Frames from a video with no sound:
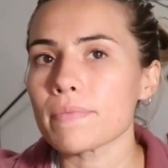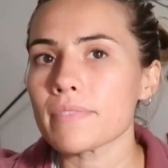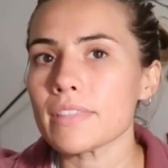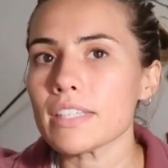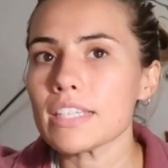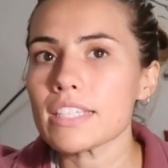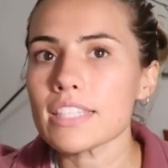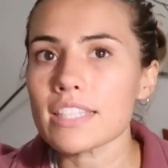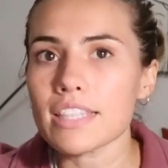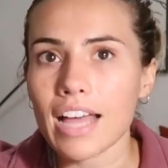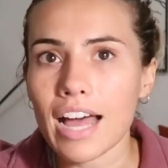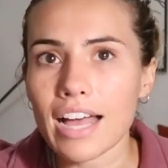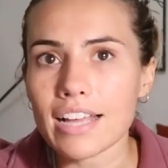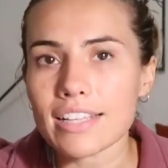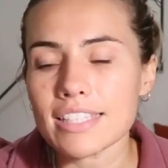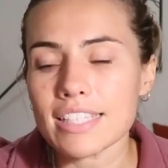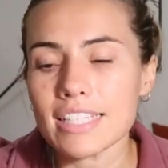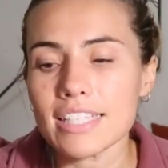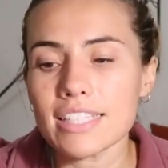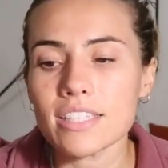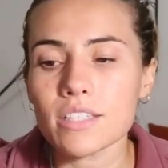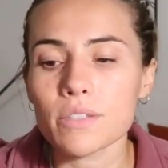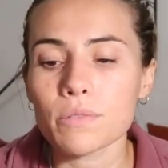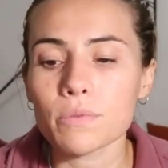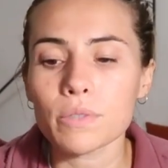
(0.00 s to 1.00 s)
this last
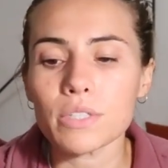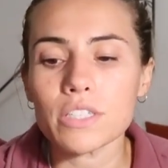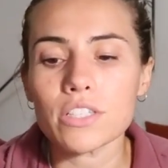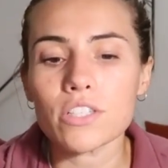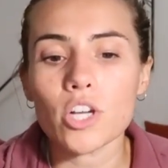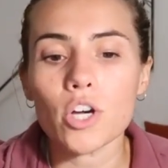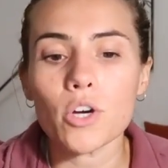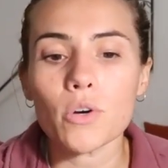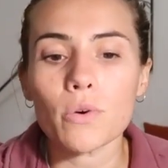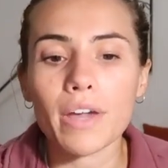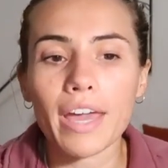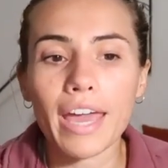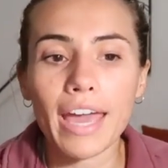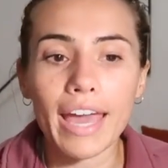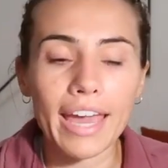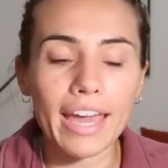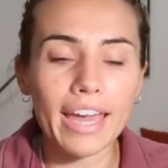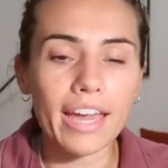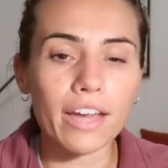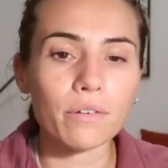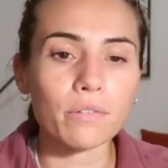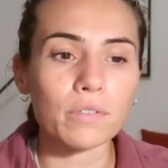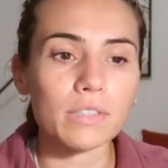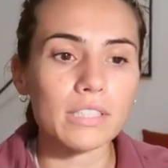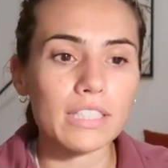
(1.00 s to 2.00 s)
season was
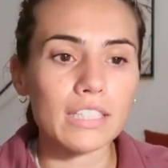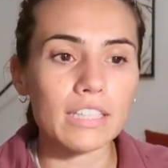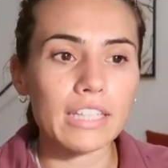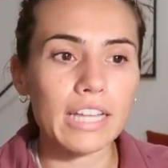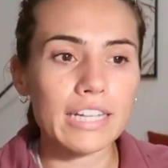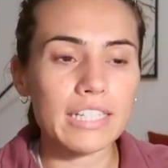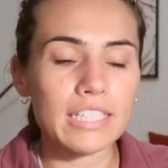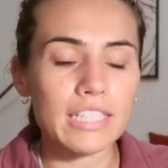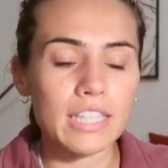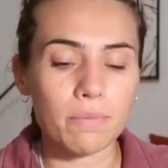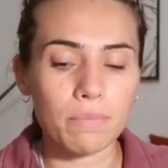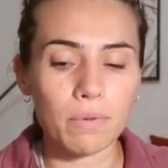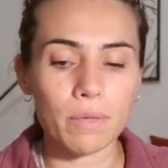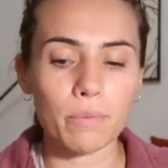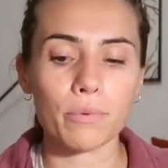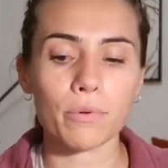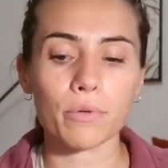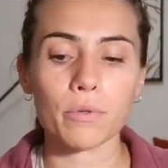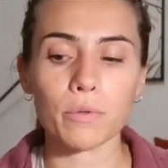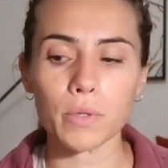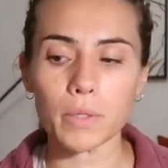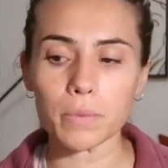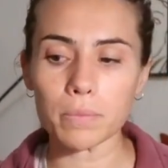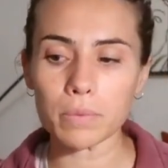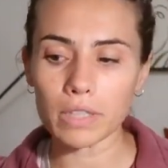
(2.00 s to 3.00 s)
okay. I really liked the
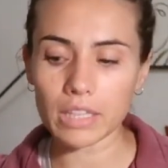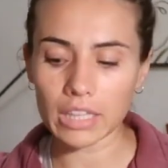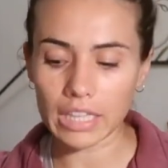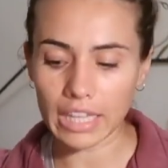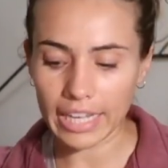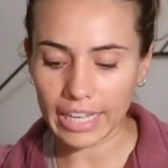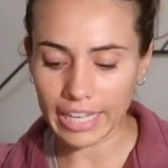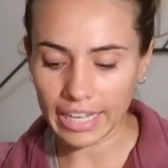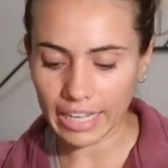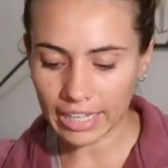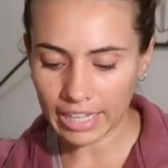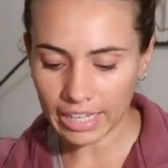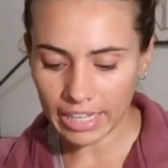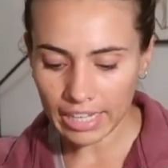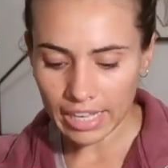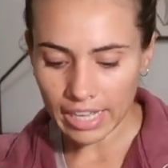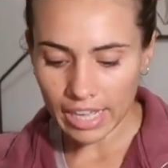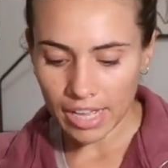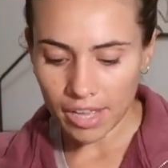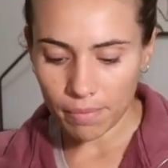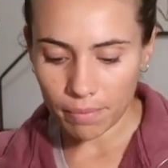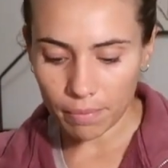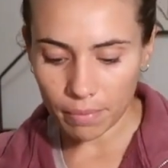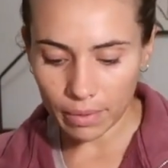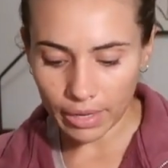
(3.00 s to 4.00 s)
people who were playing,
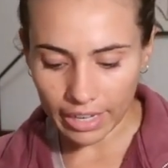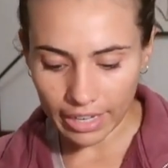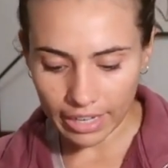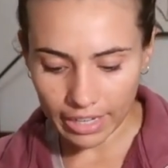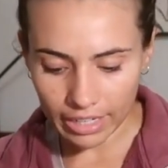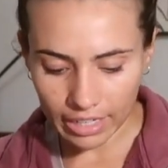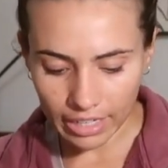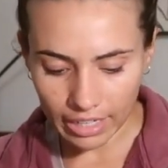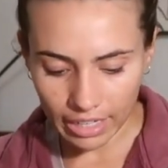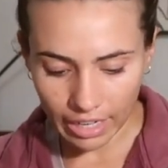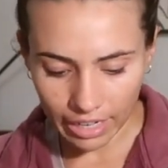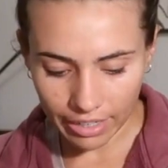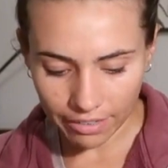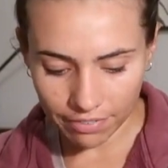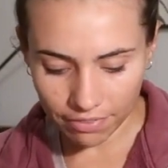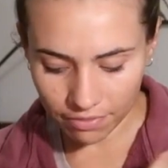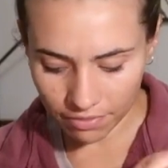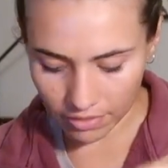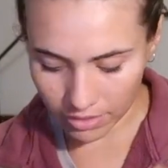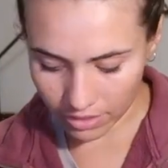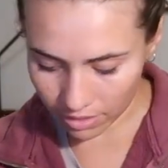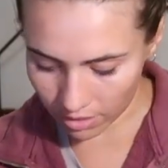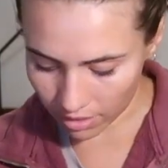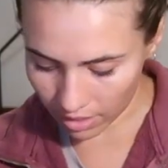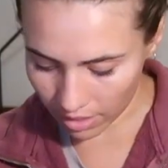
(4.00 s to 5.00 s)
but I
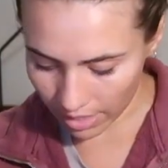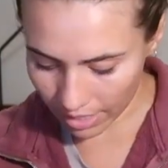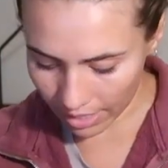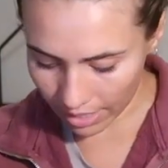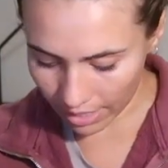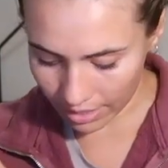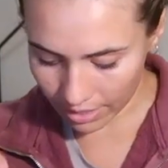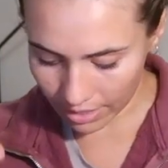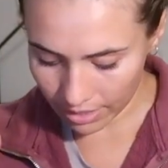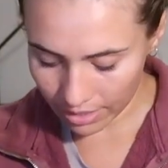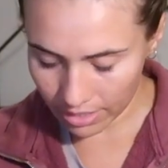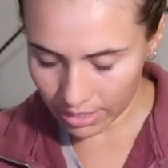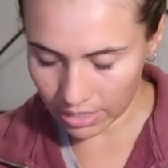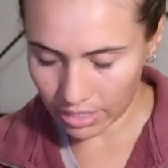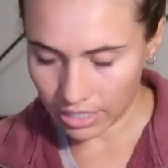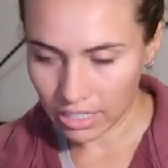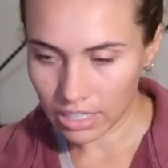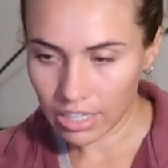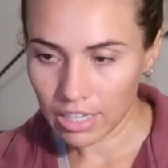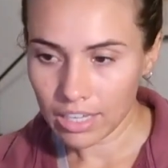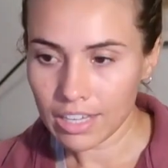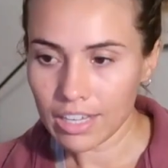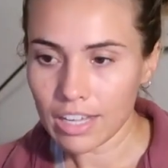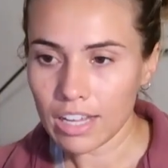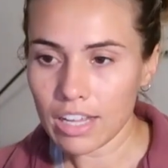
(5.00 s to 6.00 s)
feel like
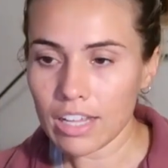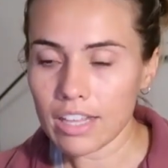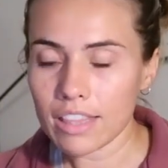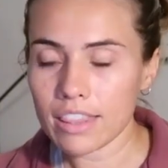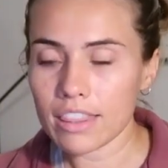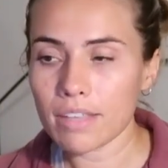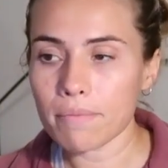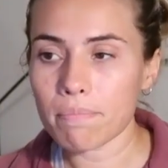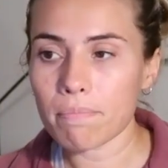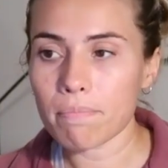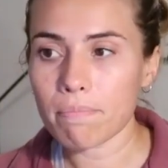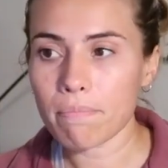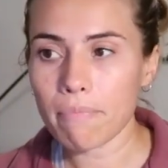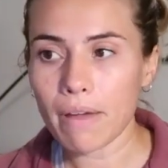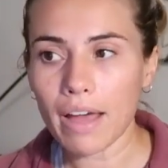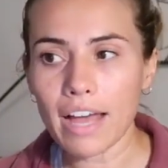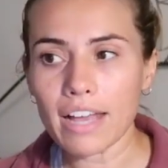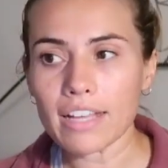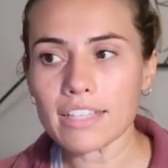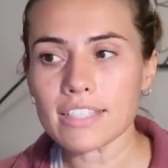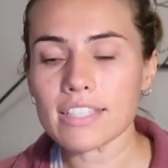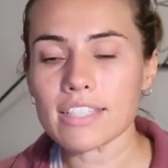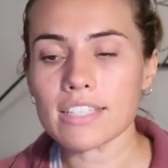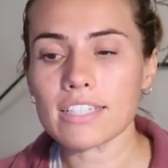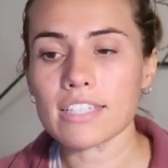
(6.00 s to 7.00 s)
the
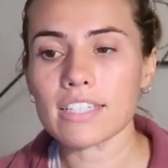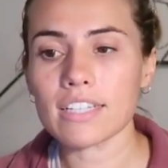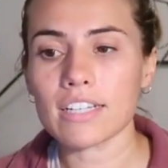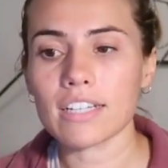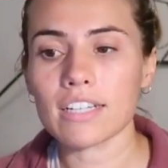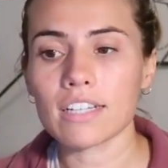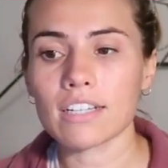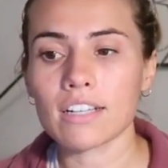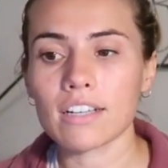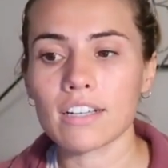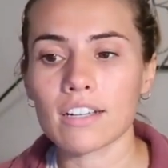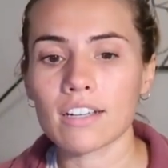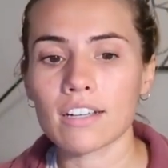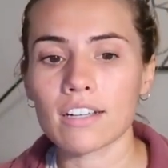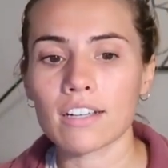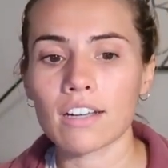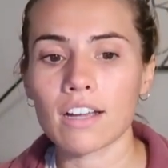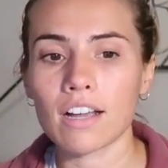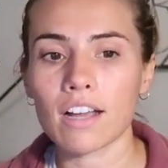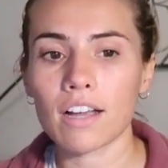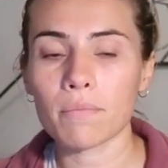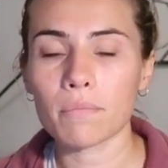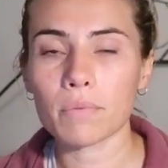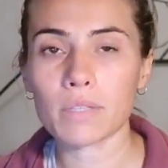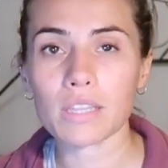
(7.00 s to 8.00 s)
best
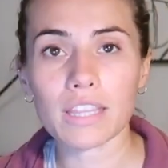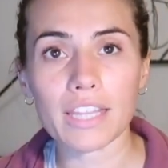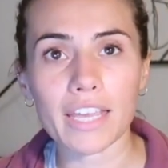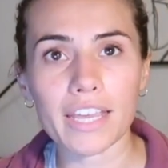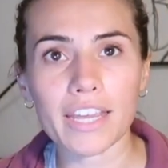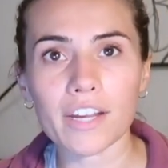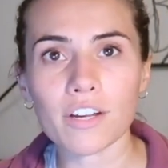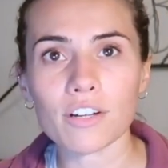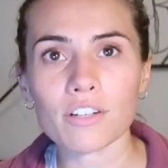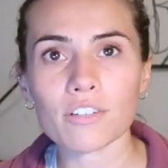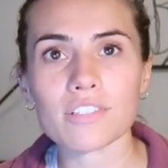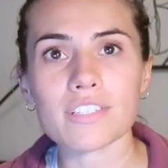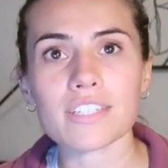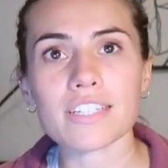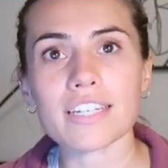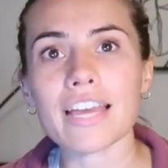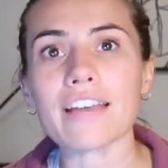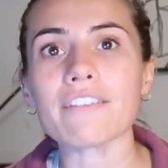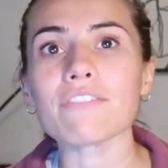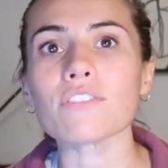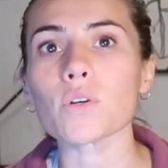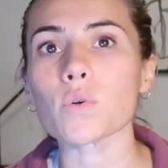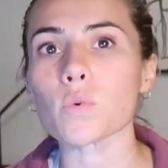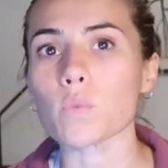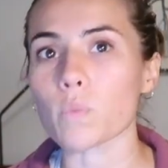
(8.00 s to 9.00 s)
players
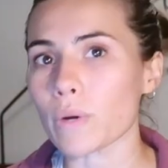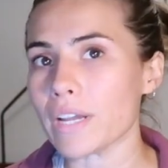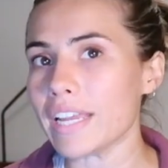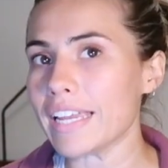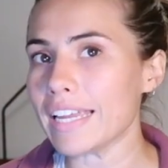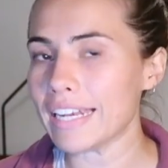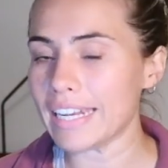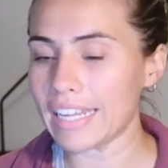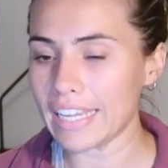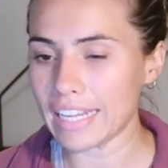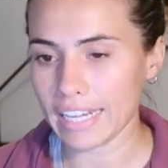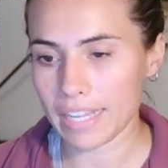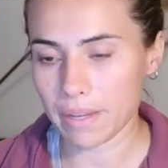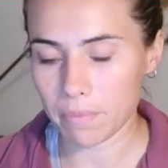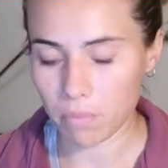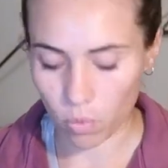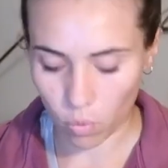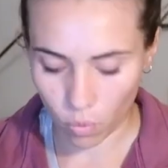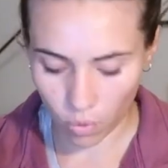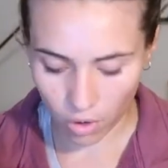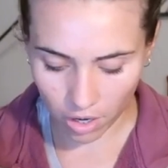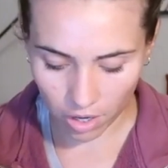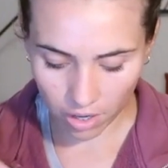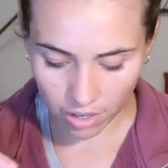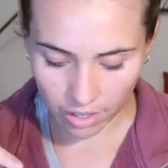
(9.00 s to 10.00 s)
never win
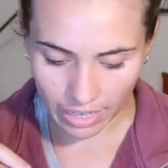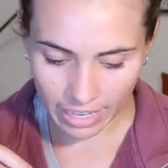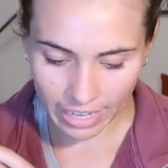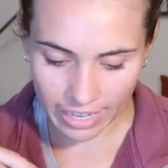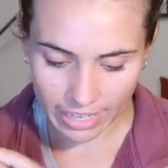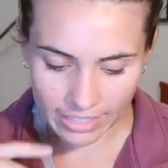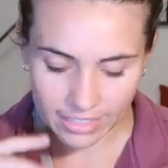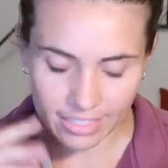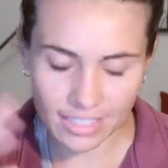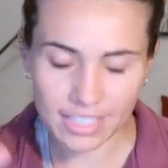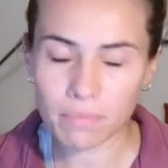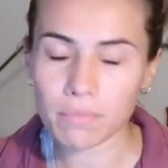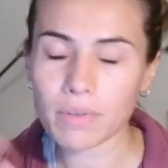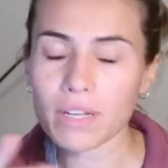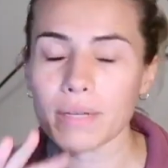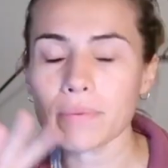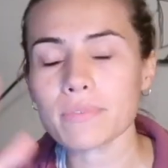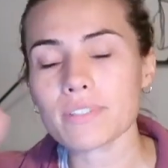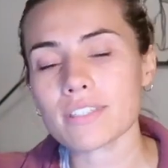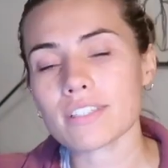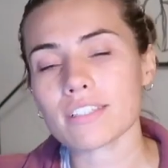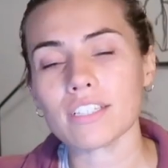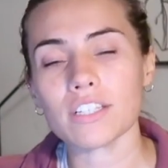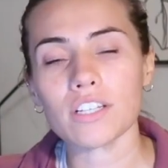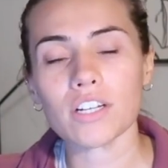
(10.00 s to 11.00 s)
anymore. And
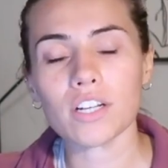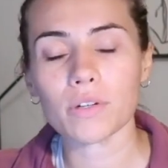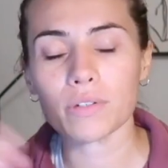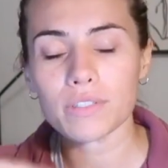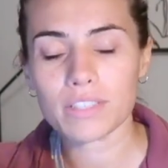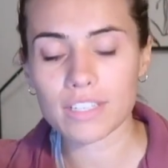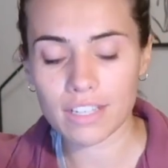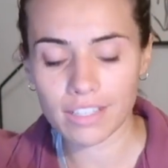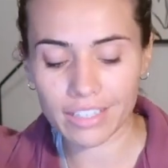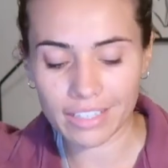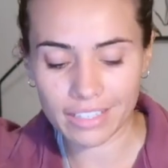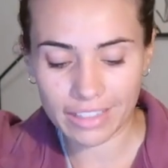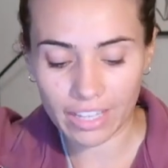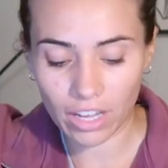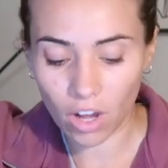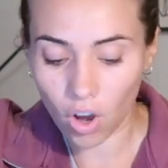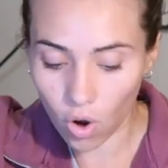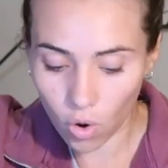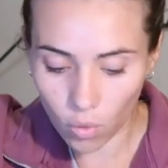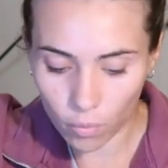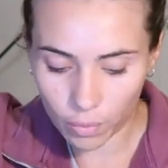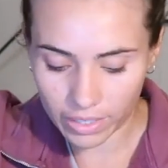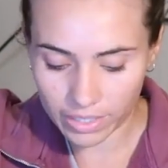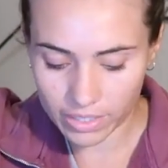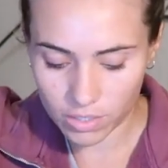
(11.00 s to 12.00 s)
sometimes, you know, it's not like they
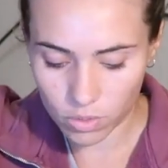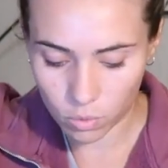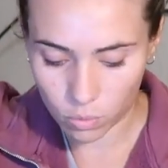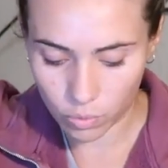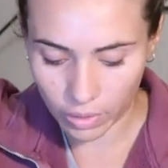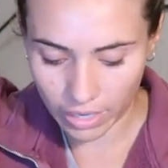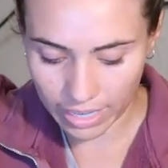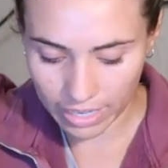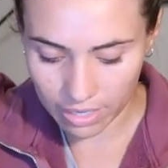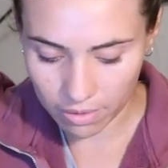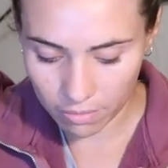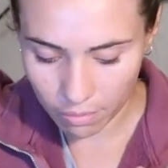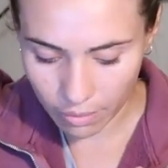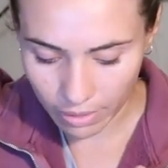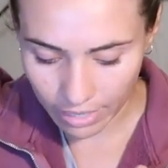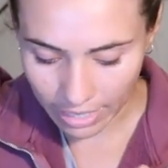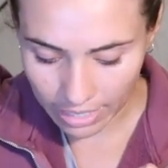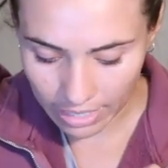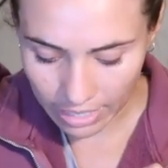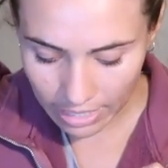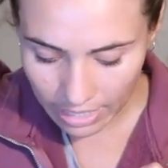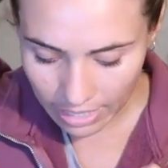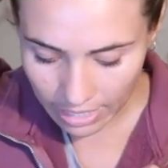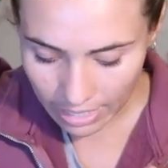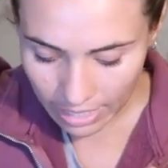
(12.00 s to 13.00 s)
always win, but